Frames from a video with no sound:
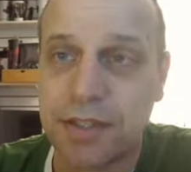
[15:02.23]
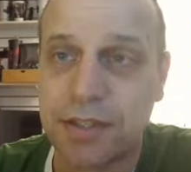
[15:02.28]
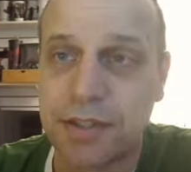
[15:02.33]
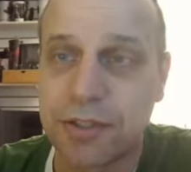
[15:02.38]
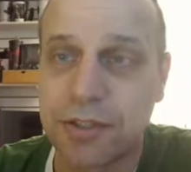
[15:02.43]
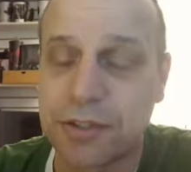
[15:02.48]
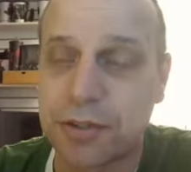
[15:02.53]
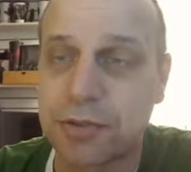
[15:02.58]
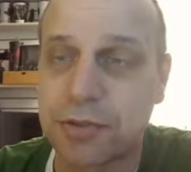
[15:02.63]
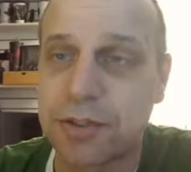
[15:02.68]

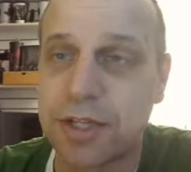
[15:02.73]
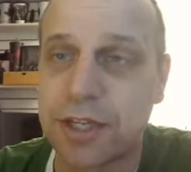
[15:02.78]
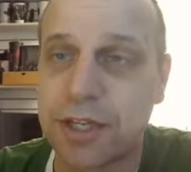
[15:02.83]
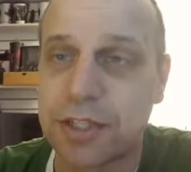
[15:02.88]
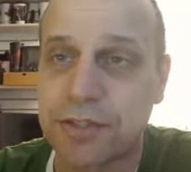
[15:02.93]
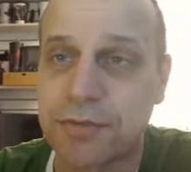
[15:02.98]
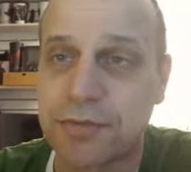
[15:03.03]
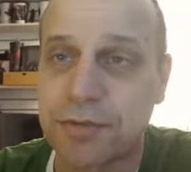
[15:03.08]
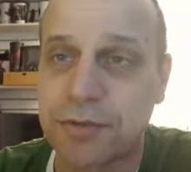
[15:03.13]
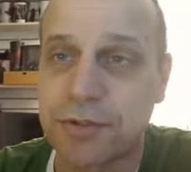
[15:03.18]
total
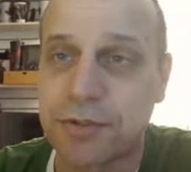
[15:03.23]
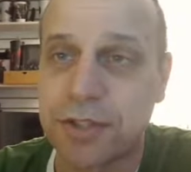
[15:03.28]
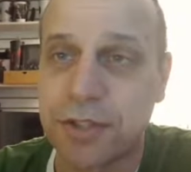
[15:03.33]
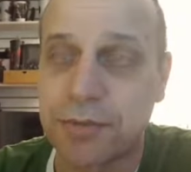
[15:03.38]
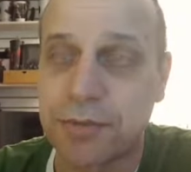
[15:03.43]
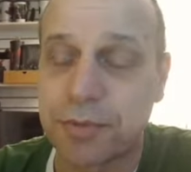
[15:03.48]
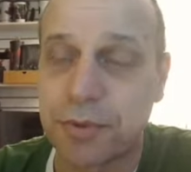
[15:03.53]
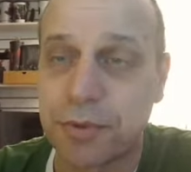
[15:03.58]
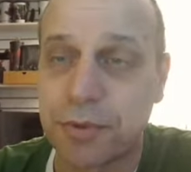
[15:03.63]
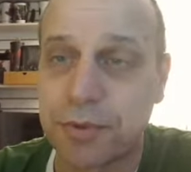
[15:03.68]
cost of
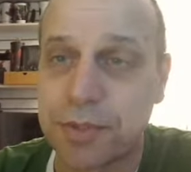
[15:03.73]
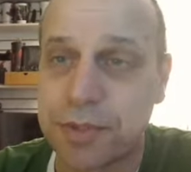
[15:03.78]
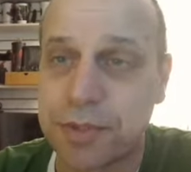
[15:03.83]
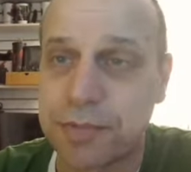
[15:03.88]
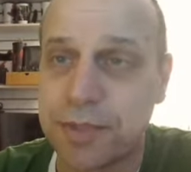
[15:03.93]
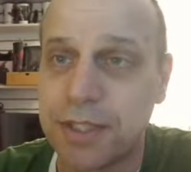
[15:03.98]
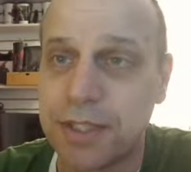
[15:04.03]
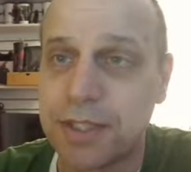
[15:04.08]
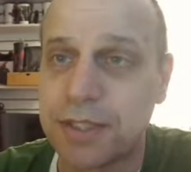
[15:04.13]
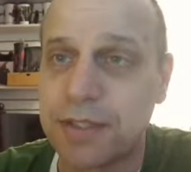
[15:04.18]
ownership will always
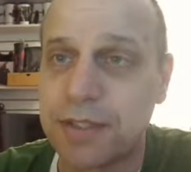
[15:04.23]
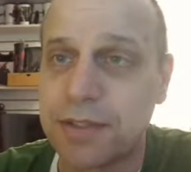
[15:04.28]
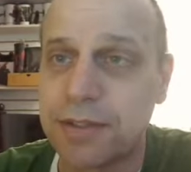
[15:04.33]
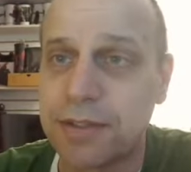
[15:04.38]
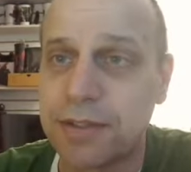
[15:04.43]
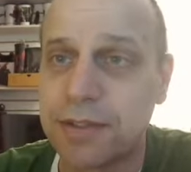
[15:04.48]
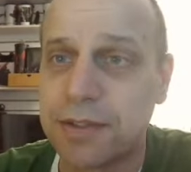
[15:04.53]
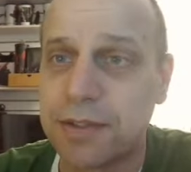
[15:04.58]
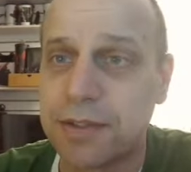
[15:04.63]
be there.